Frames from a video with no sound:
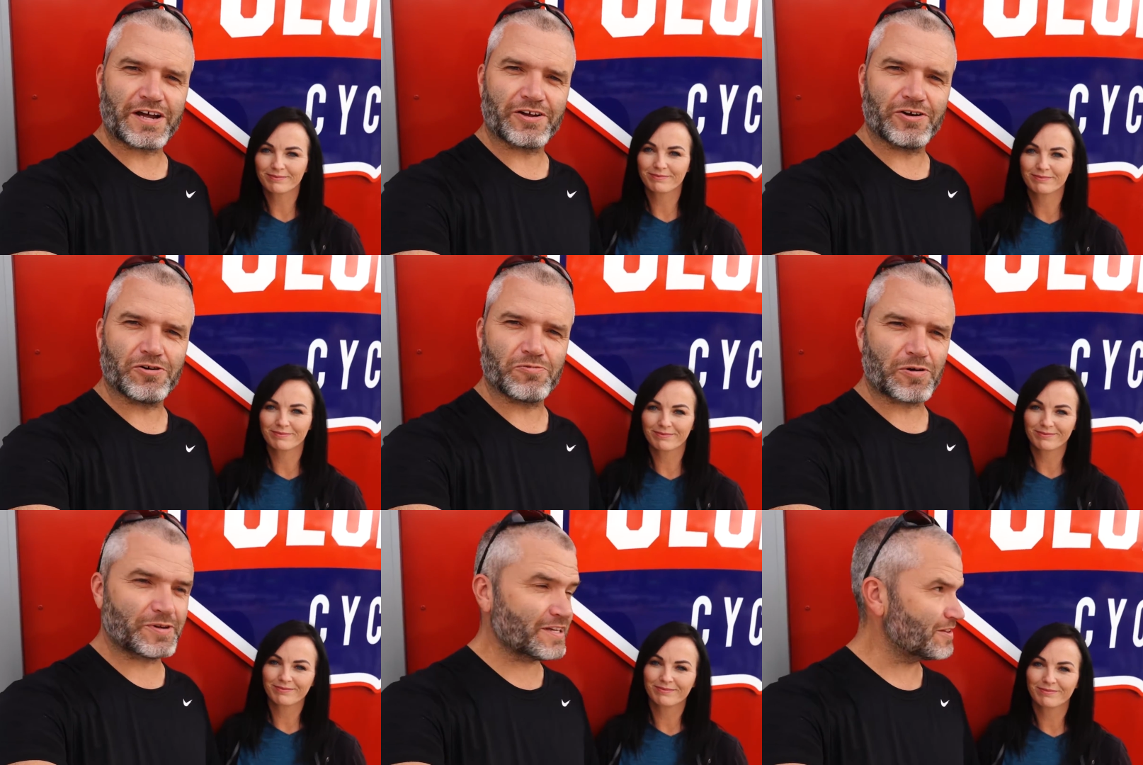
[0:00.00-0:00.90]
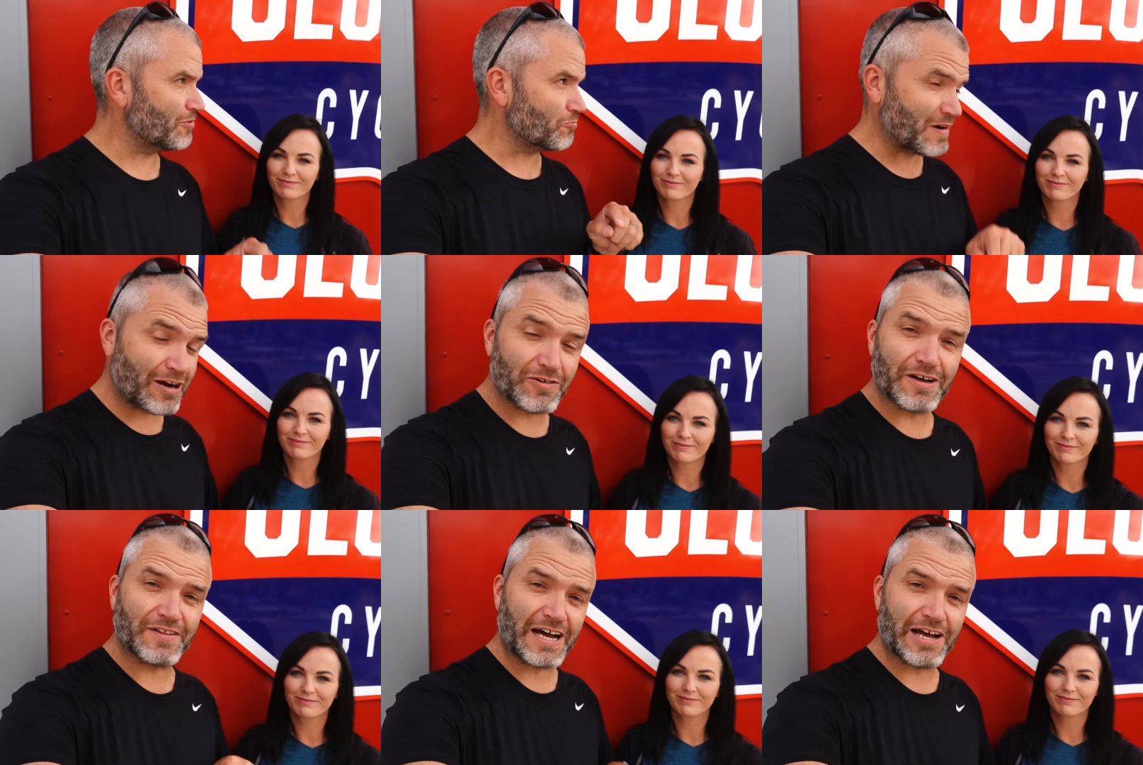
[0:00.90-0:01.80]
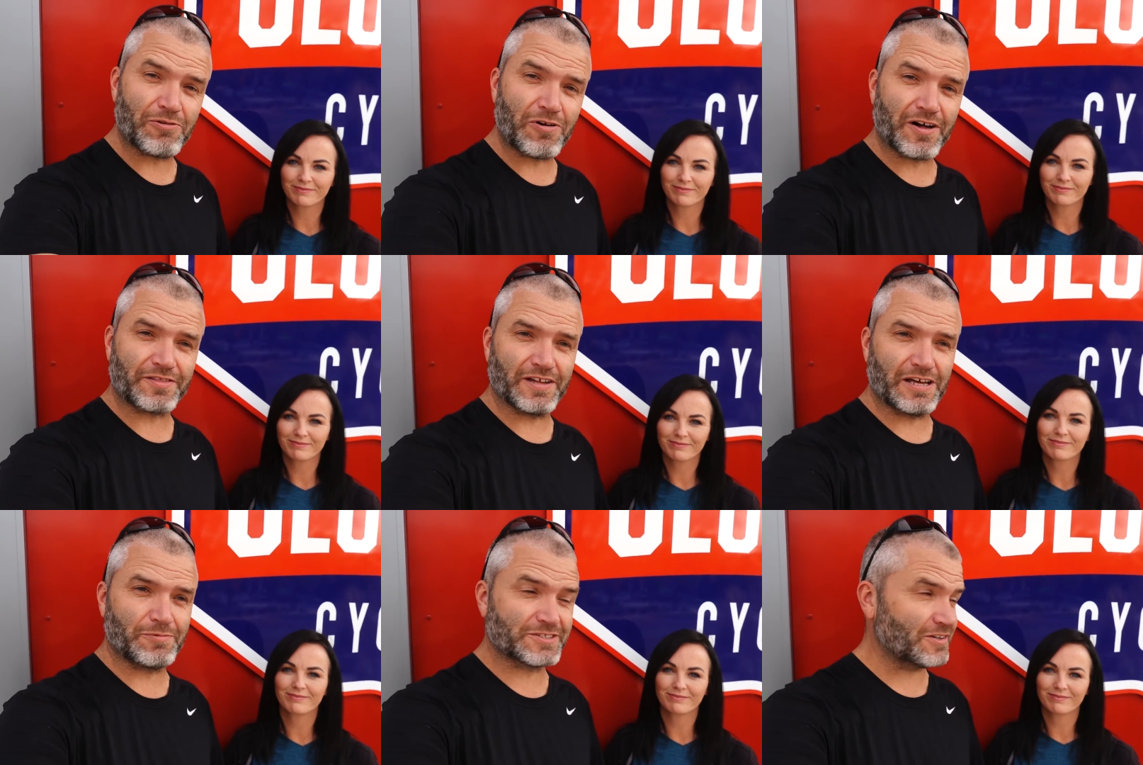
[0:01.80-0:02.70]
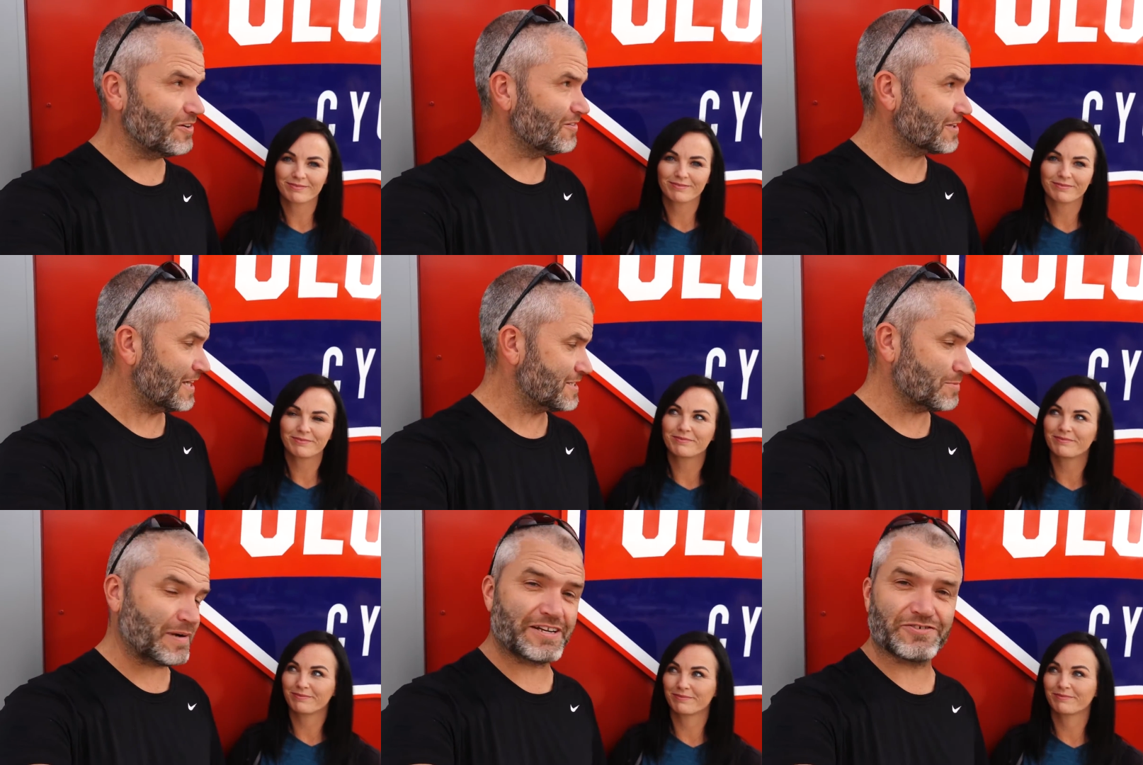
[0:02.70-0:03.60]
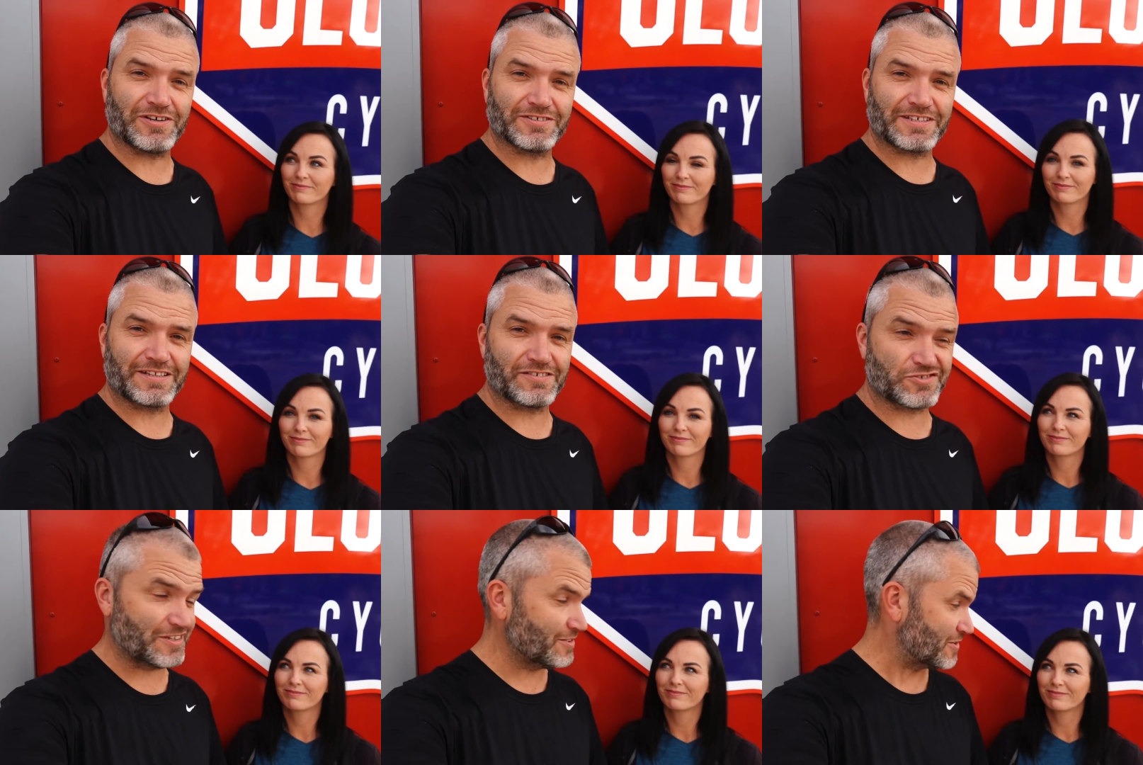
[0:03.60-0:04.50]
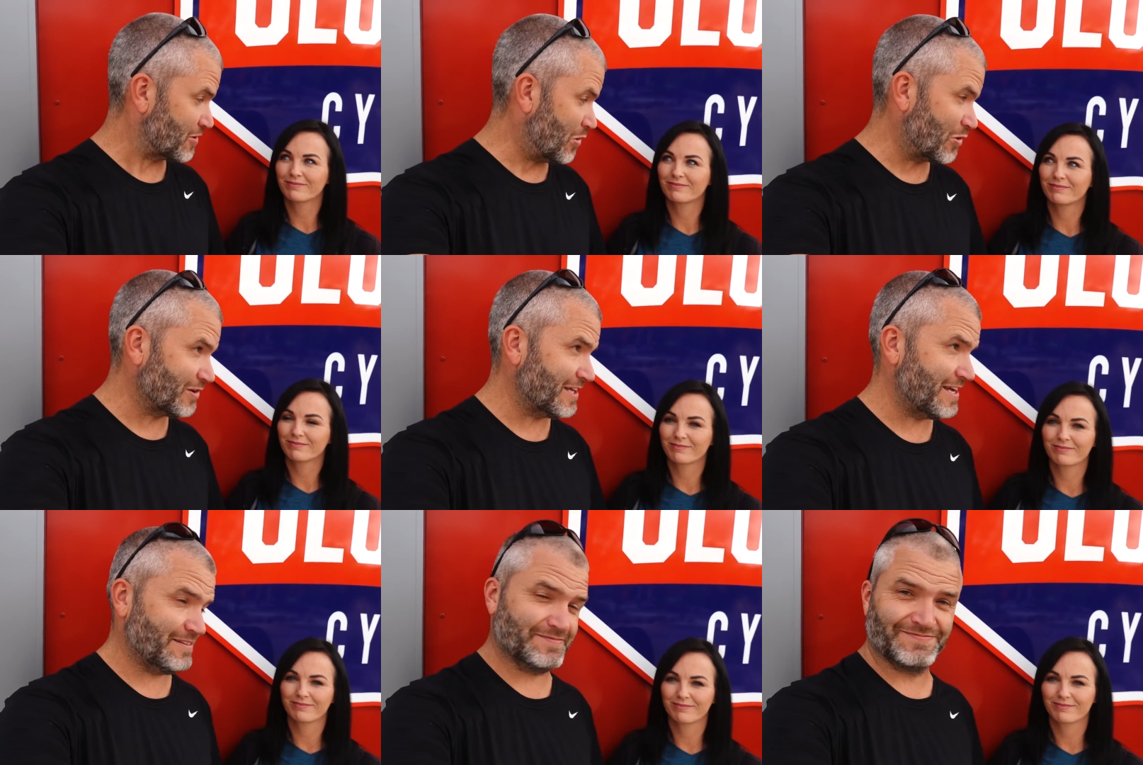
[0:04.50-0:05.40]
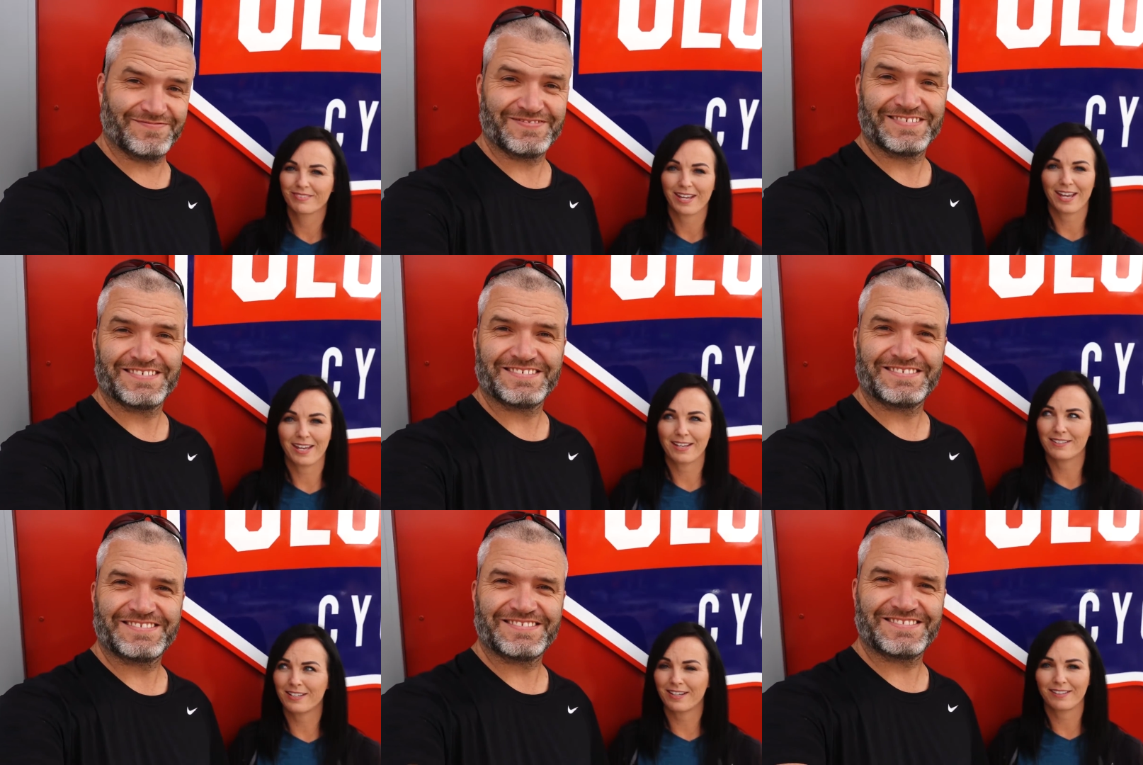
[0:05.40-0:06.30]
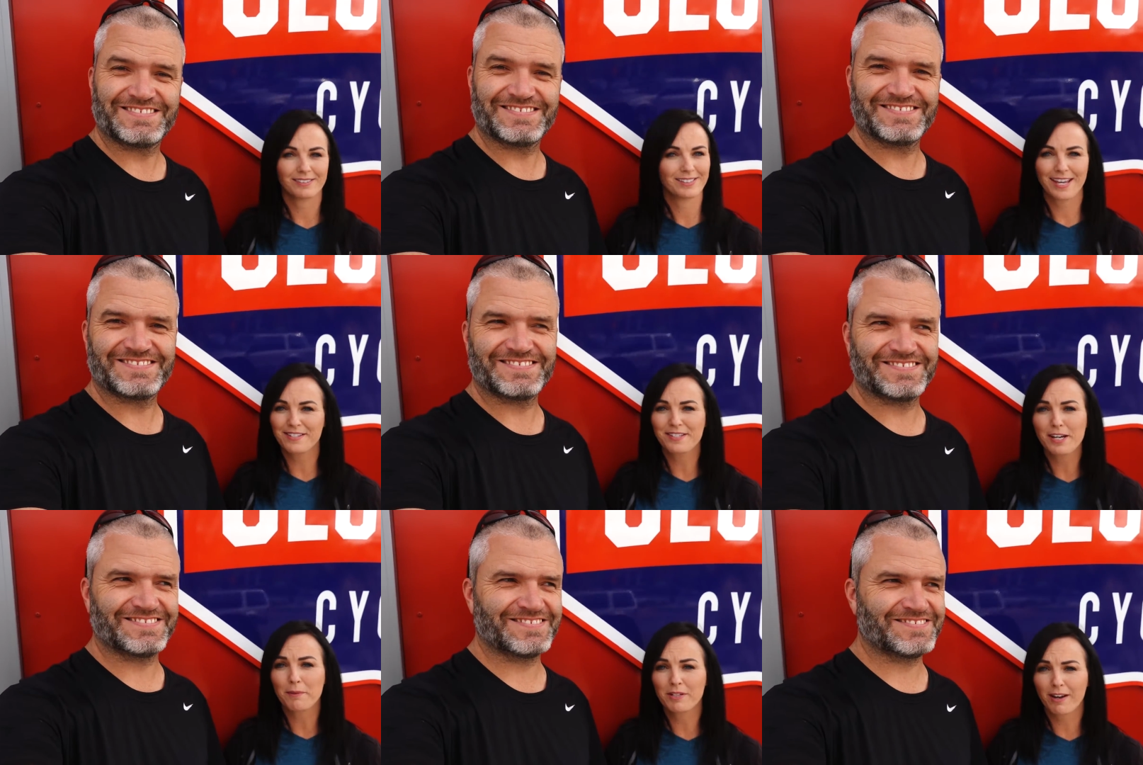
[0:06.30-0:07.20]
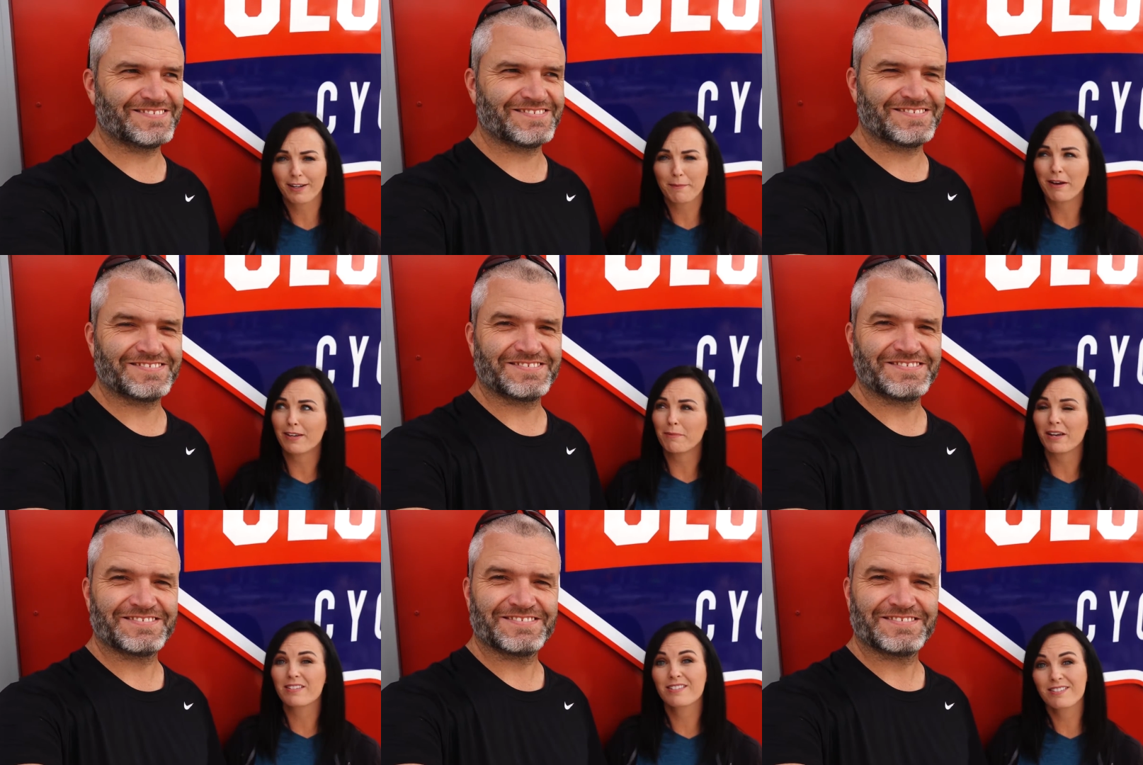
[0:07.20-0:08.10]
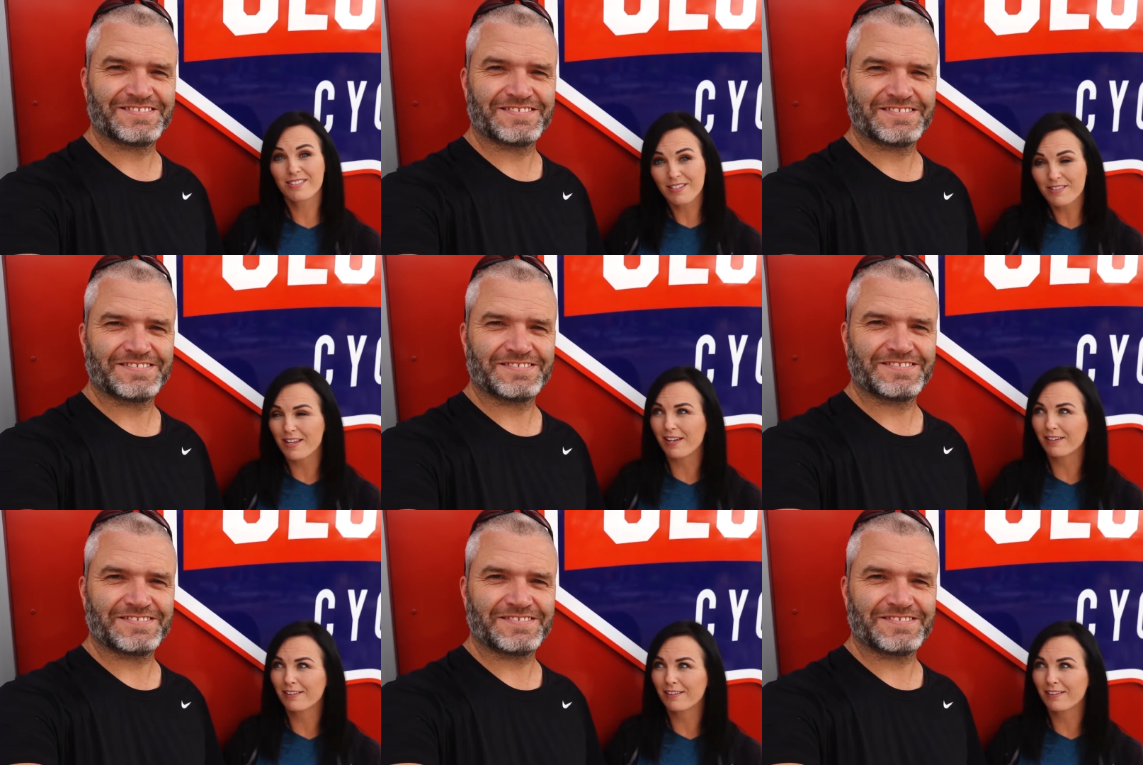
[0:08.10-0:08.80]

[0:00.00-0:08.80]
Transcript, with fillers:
Speaker 1: Idaho where we did the route of the Hiawatha, and we saw all kinds of bike trails, like the trails of the Coeur d'Alene.
Speaker 2: And he hasn't stopped talking about e-bikes since then.